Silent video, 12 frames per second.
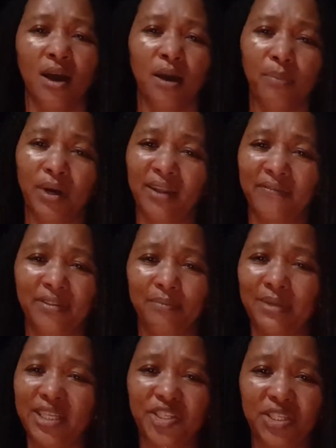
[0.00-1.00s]
But if the
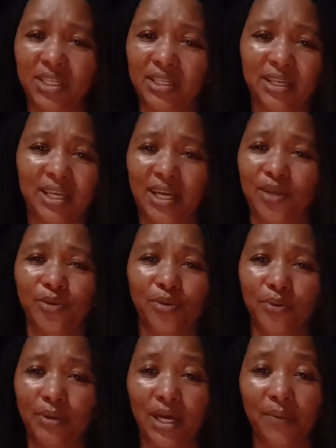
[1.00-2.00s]
machine can
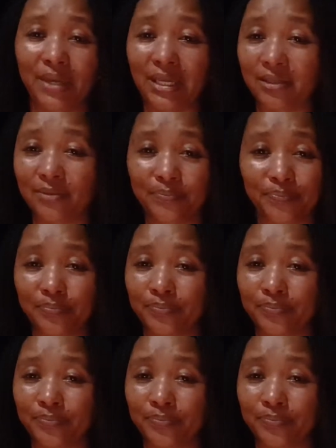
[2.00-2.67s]
do it, I mean,